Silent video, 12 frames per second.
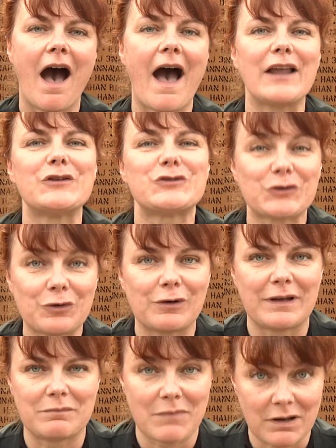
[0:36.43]
I used to
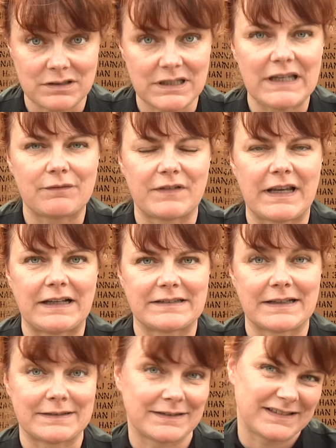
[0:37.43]
call in most
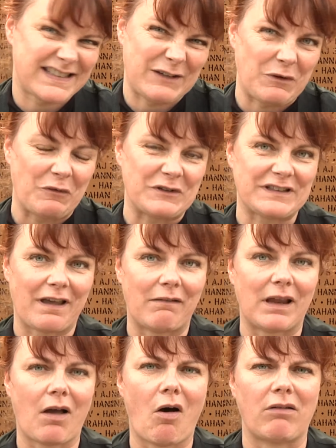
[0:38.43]
evenings and see what was
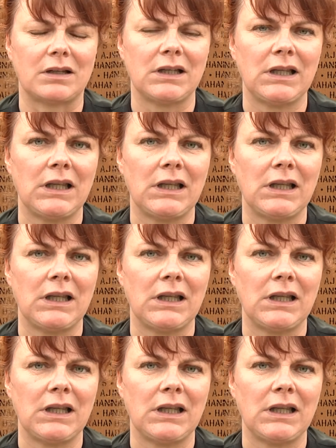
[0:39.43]
going on.